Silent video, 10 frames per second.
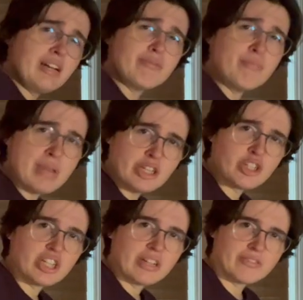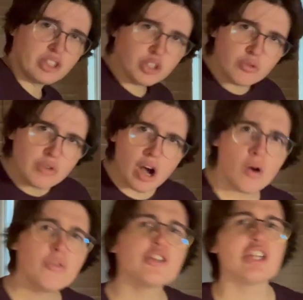of mischief, did you
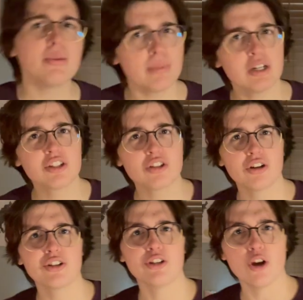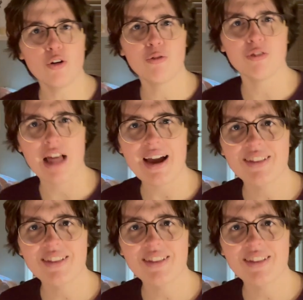know the Chipmunks are on a no-fly